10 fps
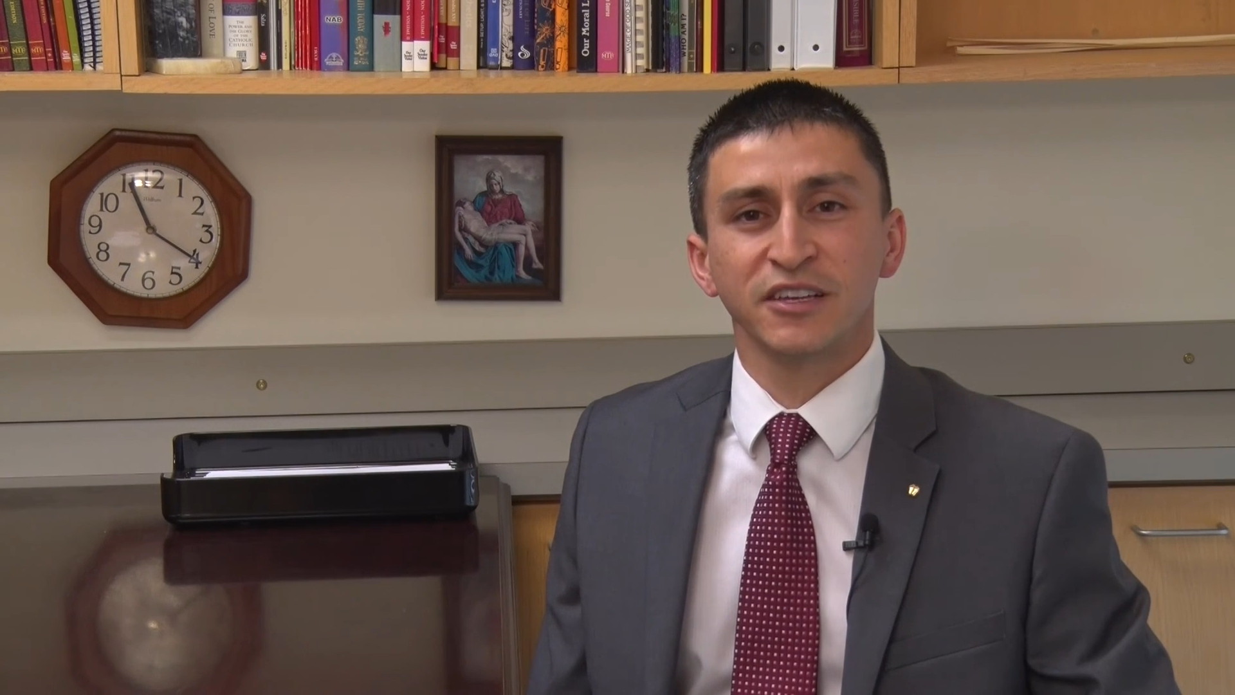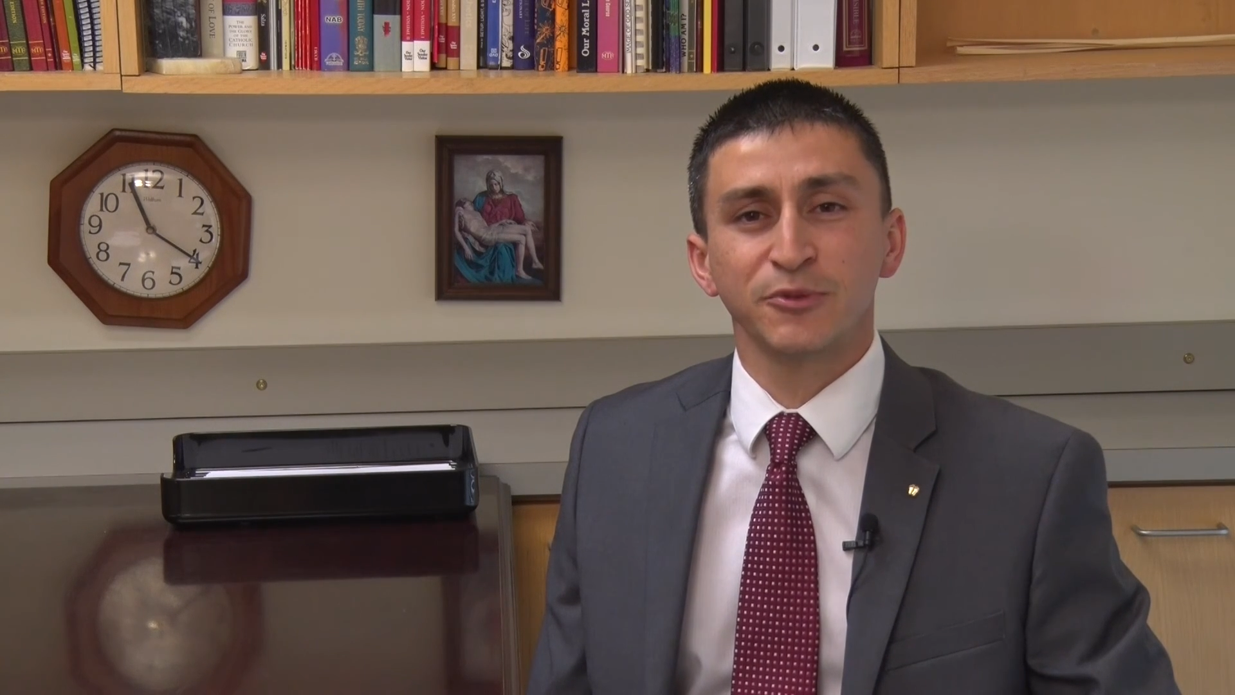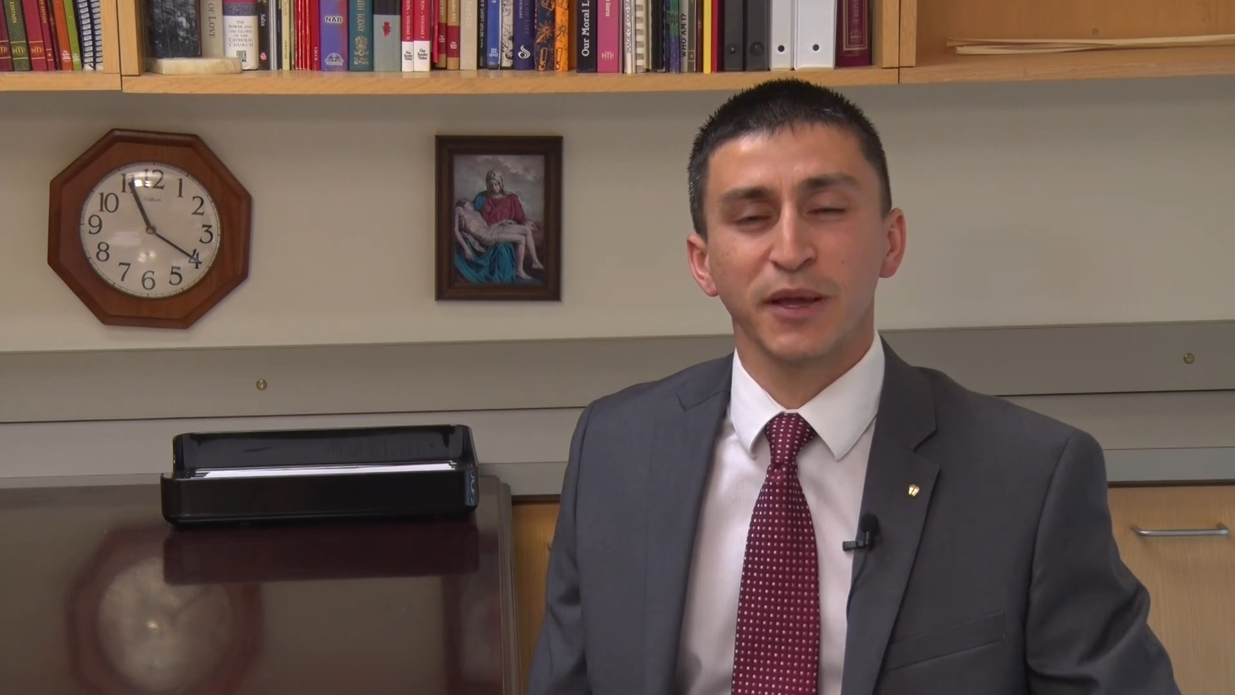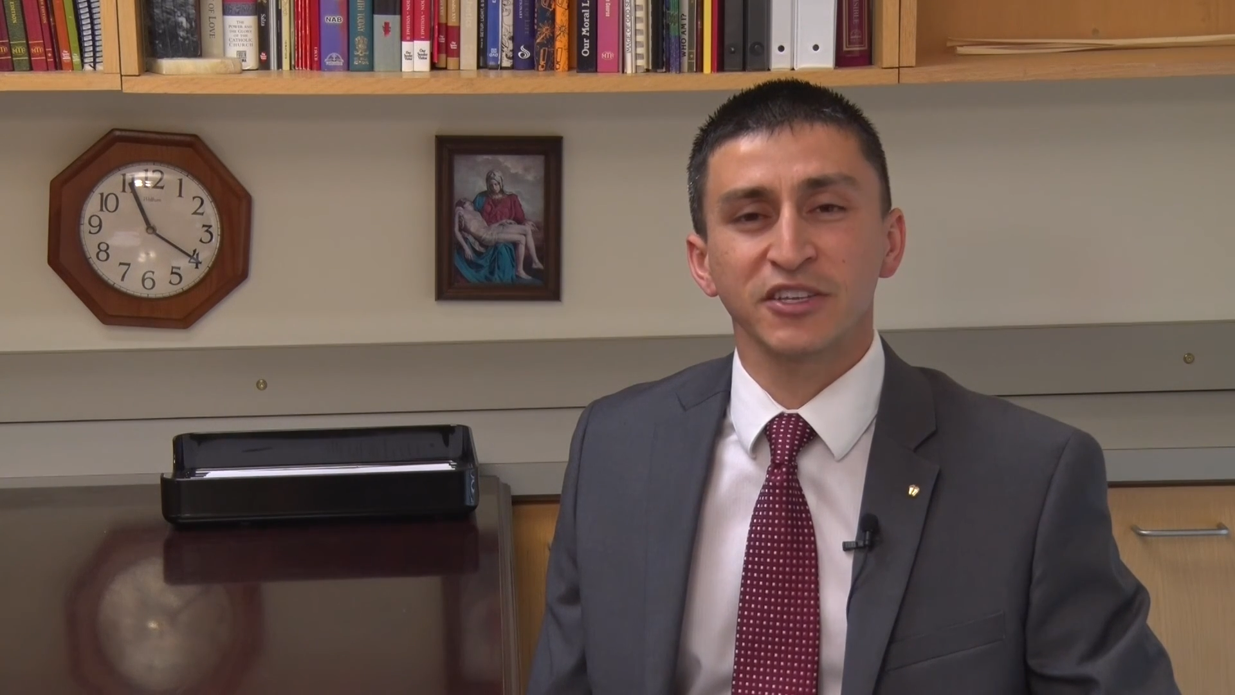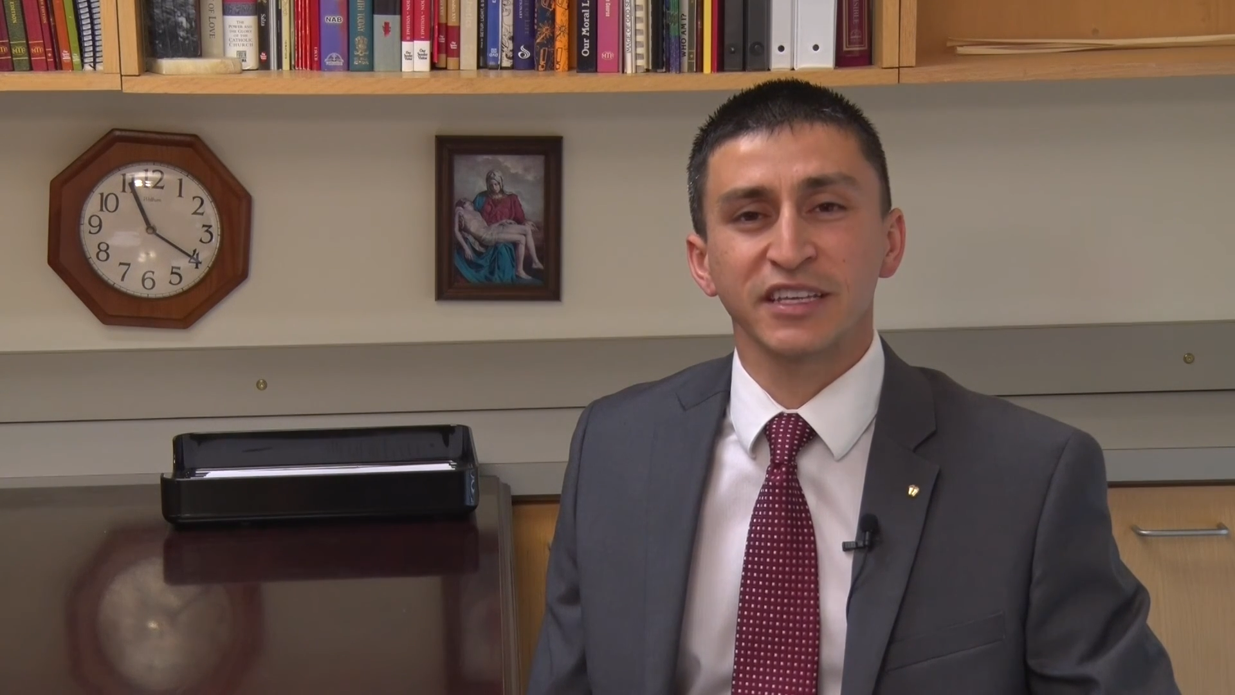
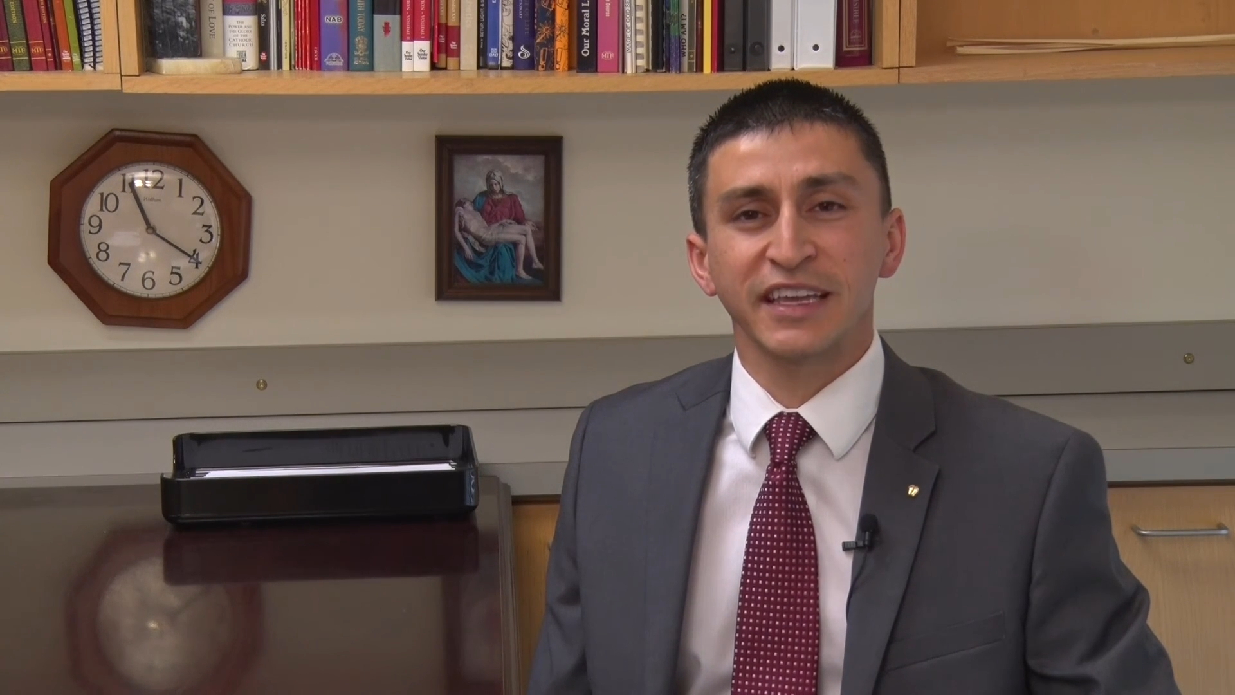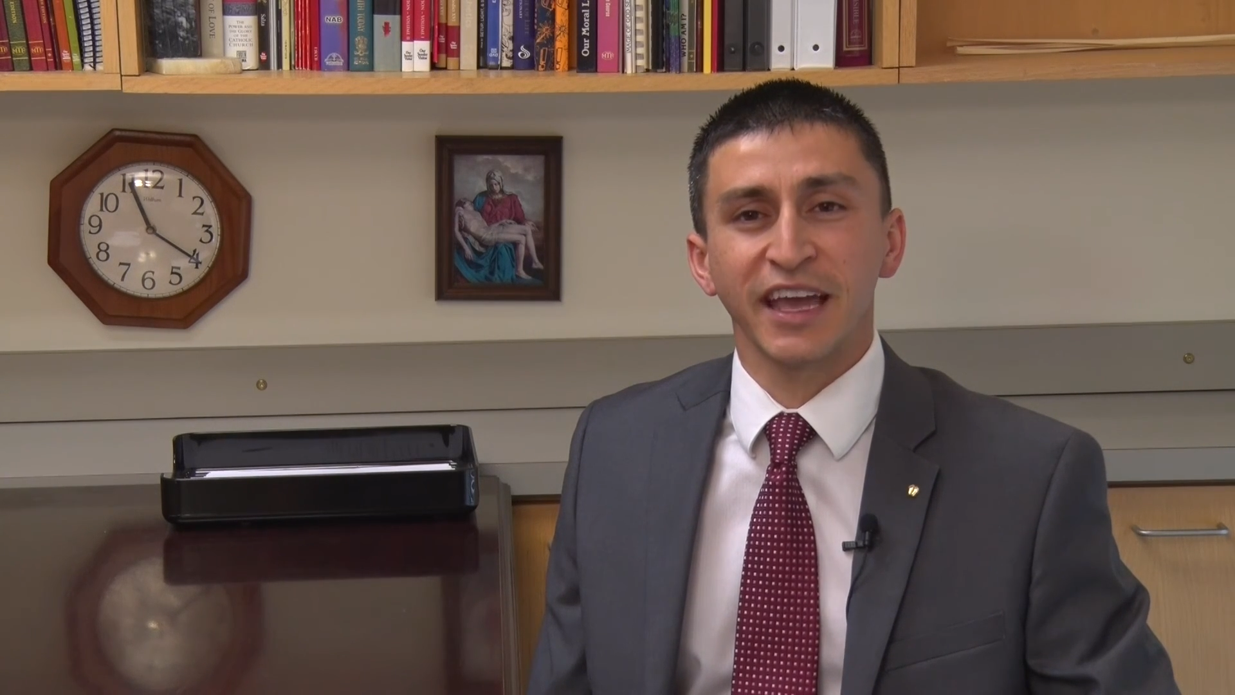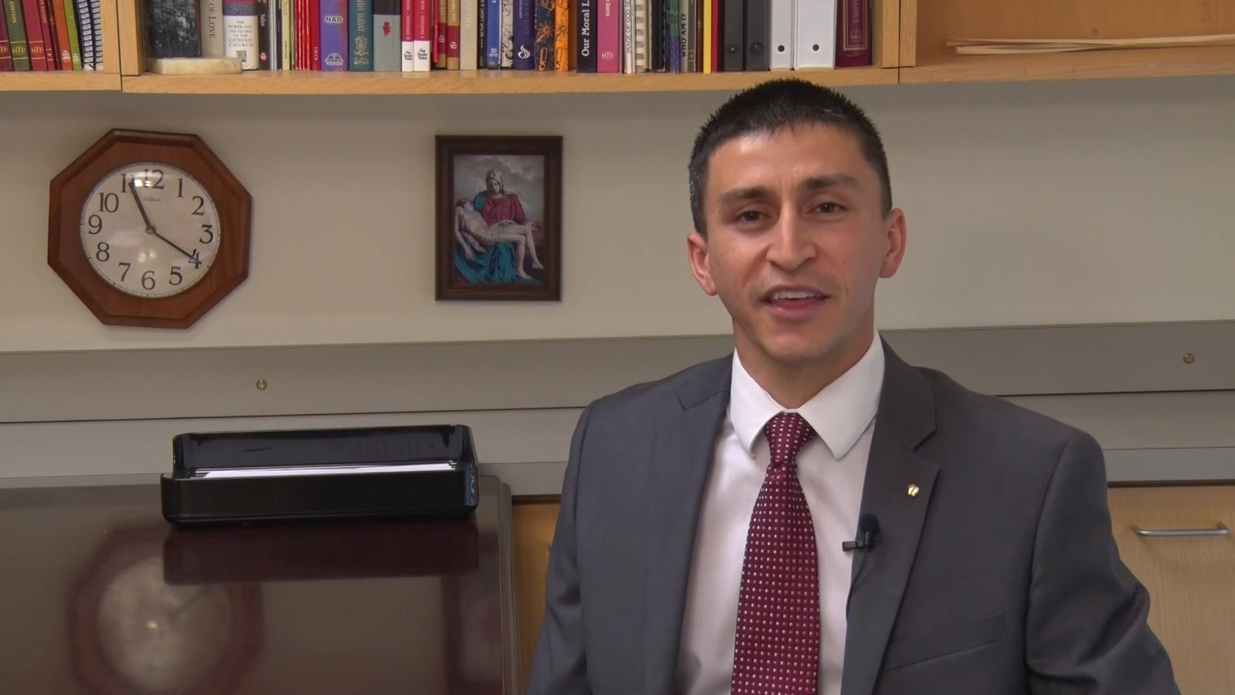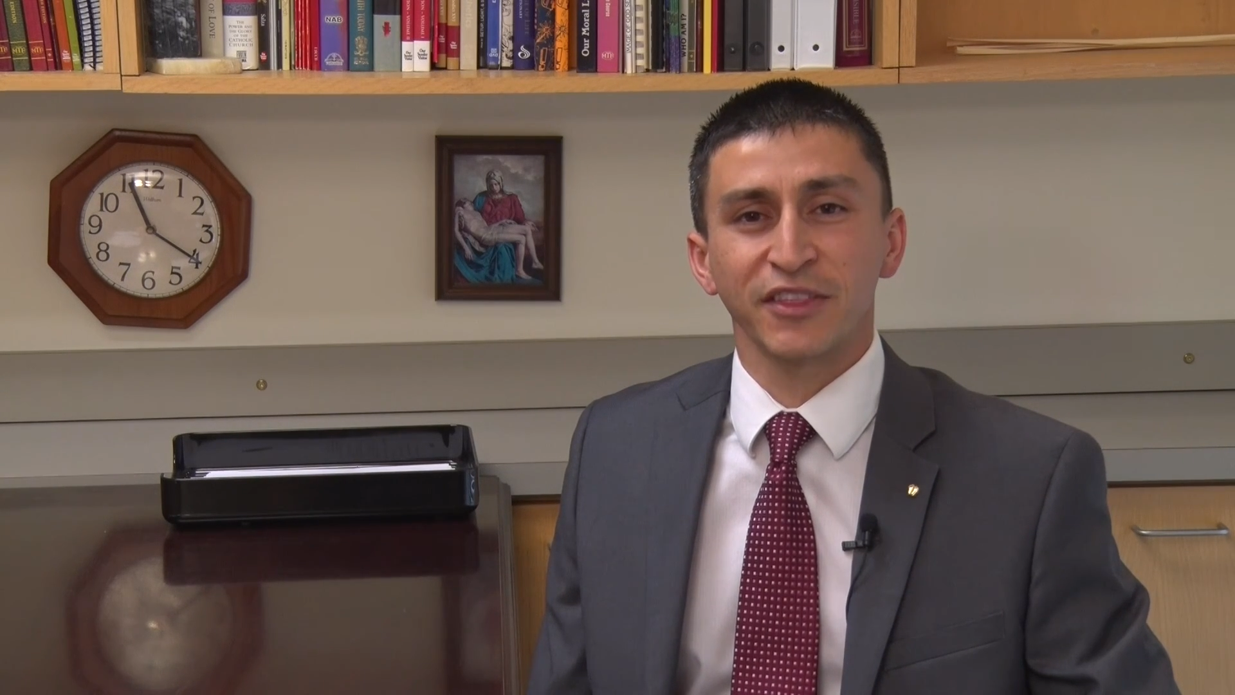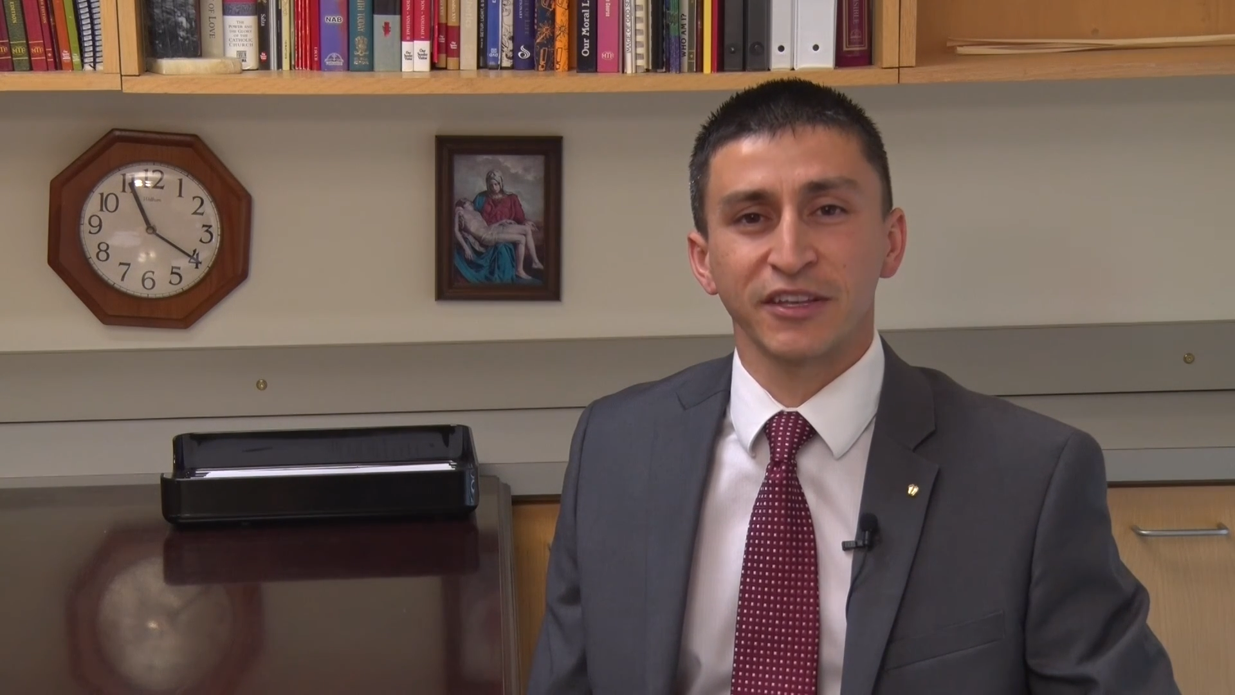especially
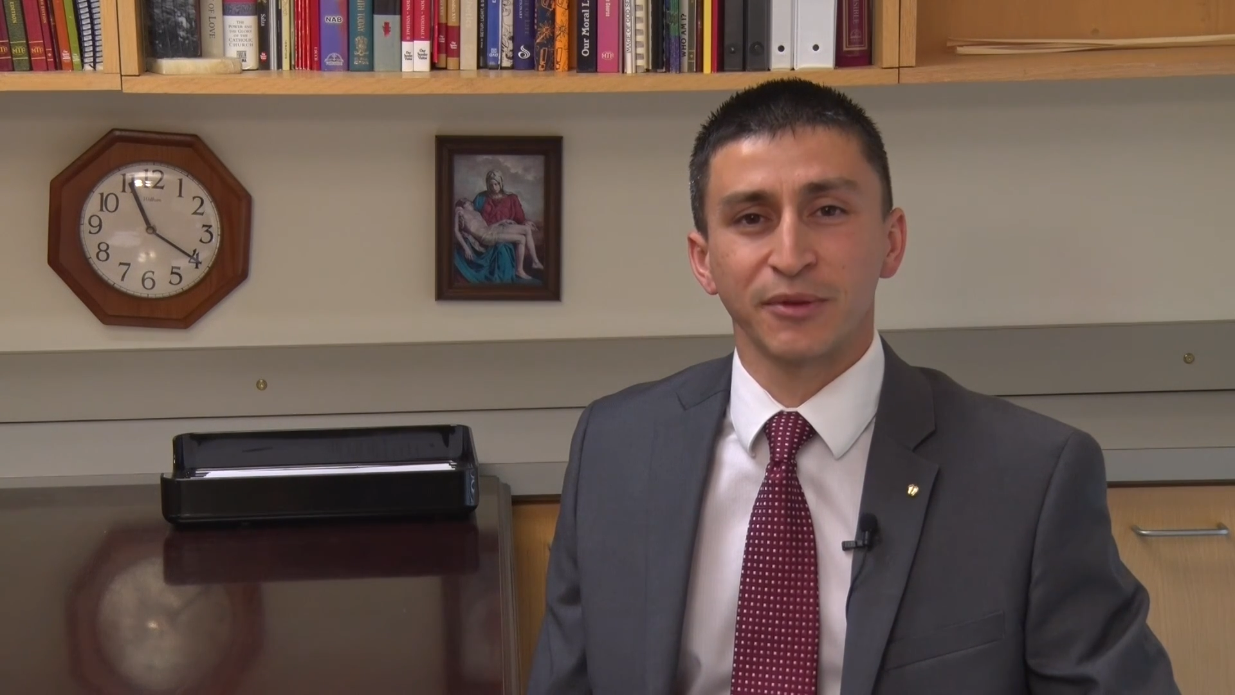Catholic